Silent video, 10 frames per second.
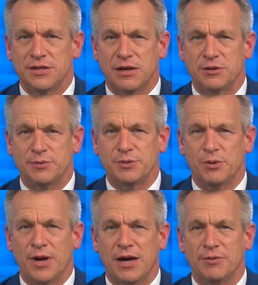San Luis
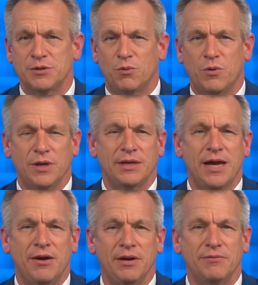Obispo County was
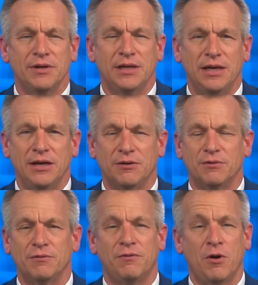awarded County of the
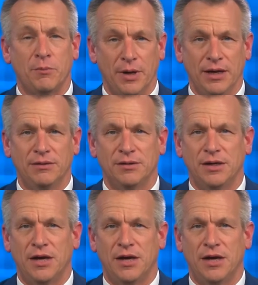Year for farming.